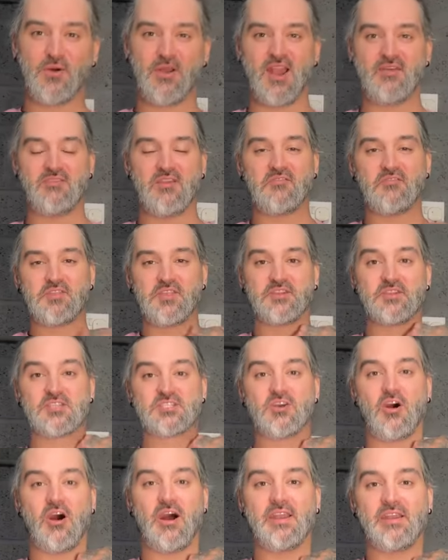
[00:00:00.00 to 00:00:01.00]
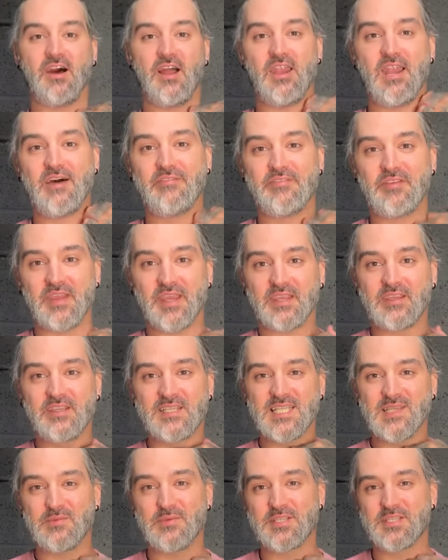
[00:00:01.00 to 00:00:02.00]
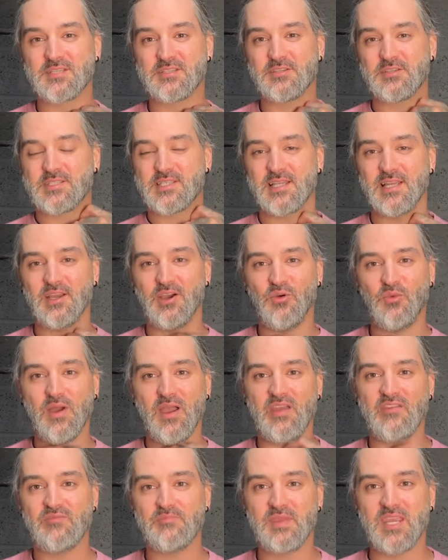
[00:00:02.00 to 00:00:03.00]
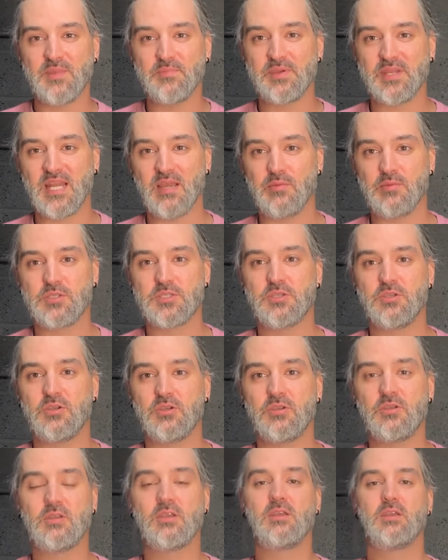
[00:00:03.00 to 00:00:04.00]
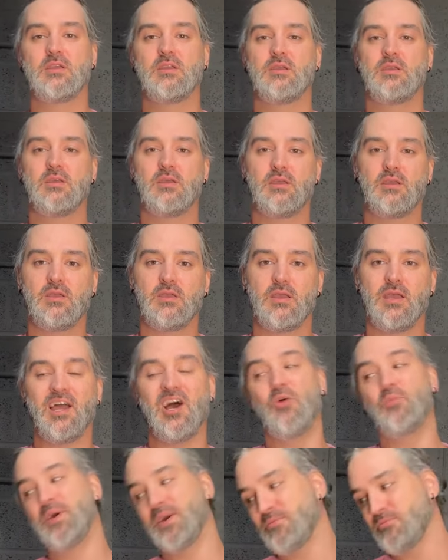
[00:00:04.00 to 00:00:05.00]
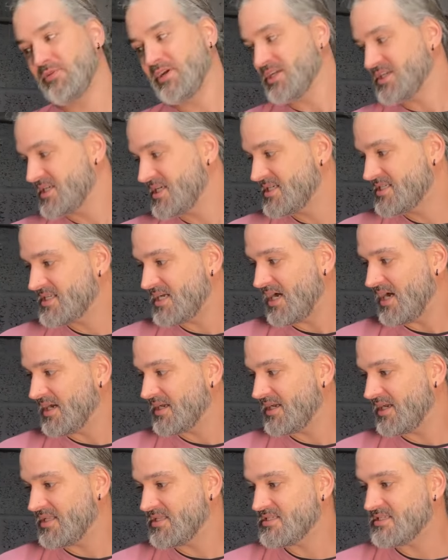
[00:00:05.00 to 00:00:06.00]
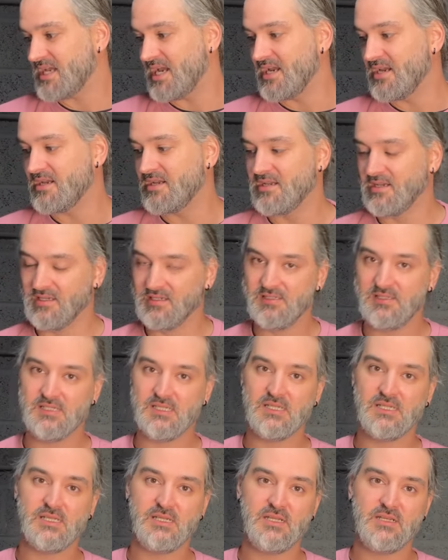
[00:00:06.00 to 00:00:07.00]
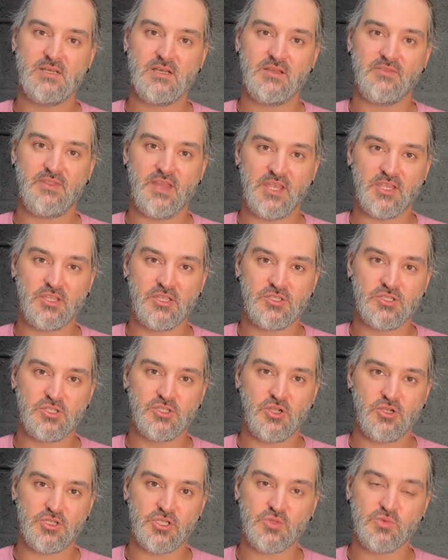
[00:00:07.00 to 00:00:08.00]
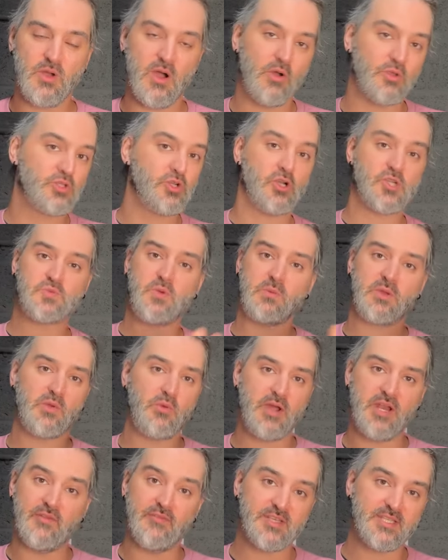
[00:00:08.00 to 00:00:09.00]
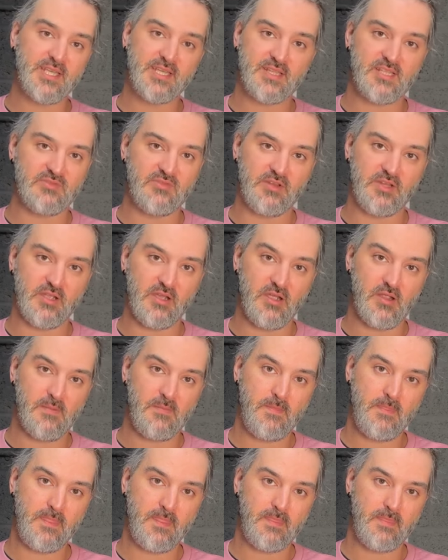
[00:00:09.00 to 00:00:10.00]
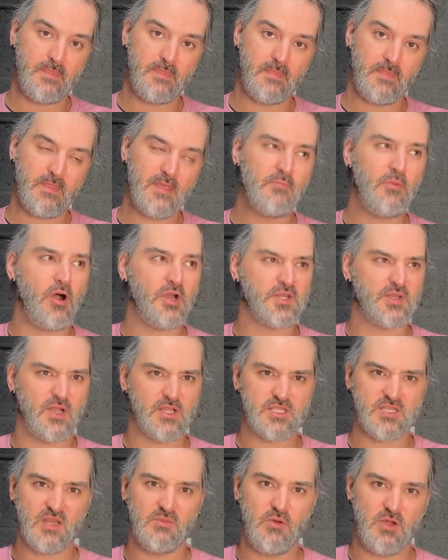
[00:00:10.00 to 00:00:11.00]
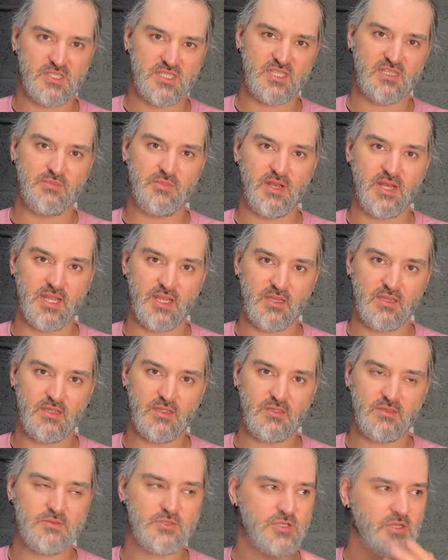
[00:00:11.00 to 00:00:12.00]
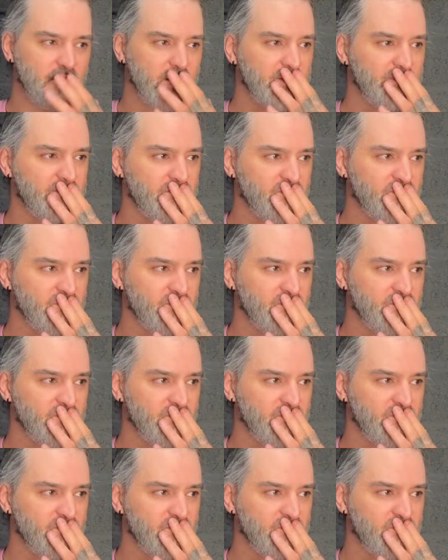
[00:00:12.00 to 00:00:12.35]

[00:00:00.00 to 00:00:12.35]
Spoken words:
I love it for the design, I love it because it was just a little way of me being able to help him reach his target and say thank you to Josh as well. Josh probably won't ever see this video. He might do, actually. I might send him a link. Should I?